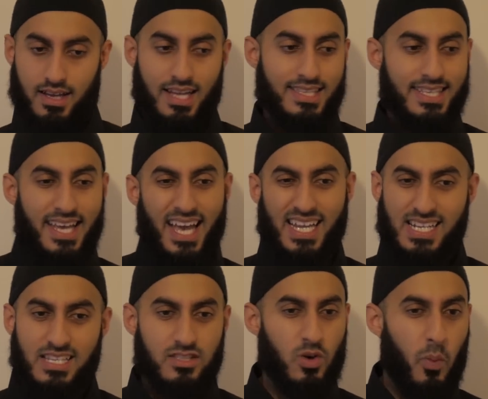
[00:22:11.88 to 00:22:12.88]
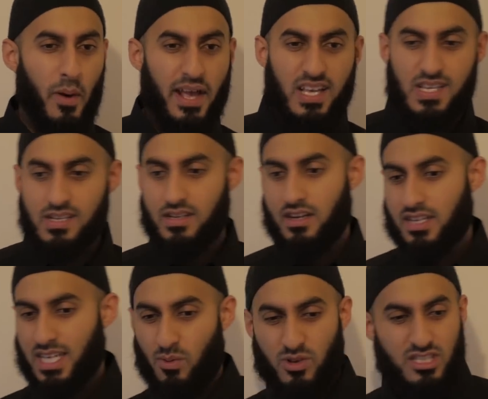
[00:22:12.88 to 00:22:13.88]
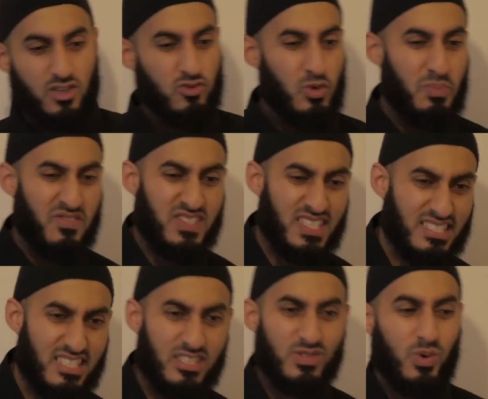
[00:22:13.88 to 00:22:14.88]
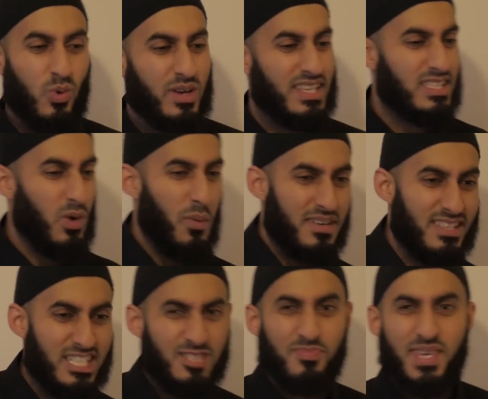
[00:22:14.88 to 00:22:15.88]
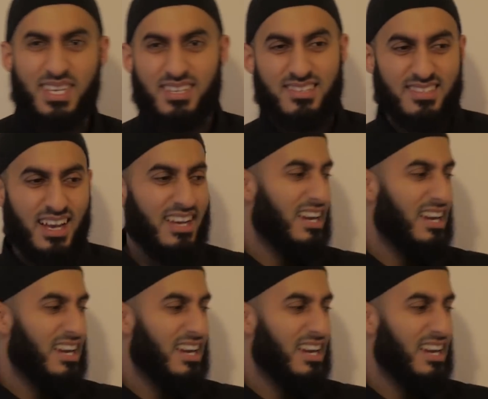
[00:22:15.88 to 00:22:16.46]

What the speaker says: at the end the way there was a group of sisters talking to one of the speakers,